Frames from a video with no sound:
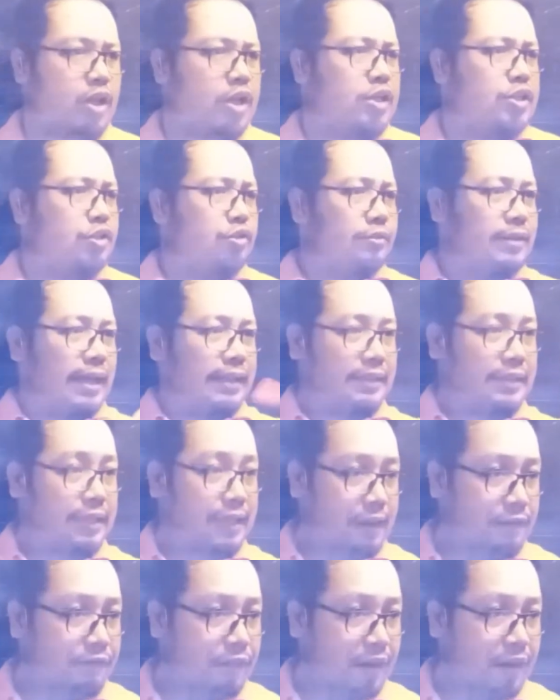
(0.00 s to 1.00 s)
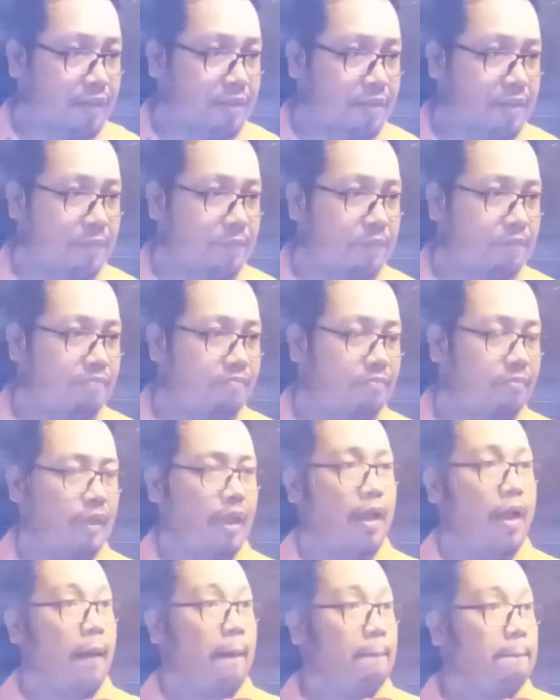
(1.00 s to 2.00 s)
So that given,
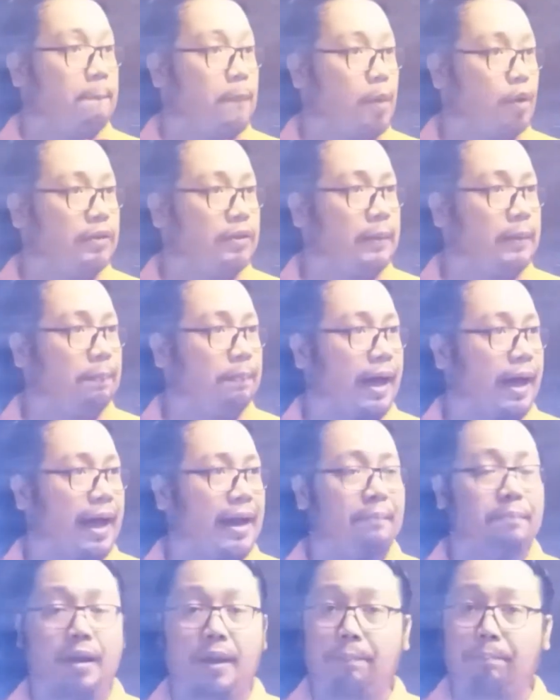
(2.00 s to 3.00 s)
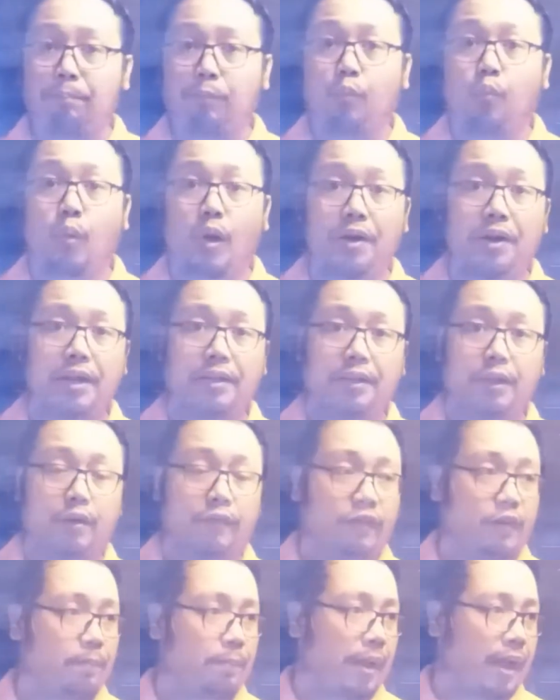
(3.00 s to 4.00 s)
multiply by 180
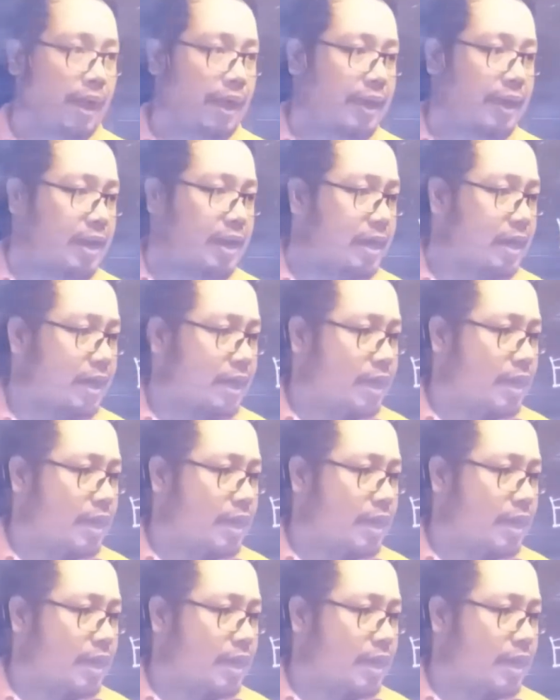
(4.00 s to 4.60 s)
over pi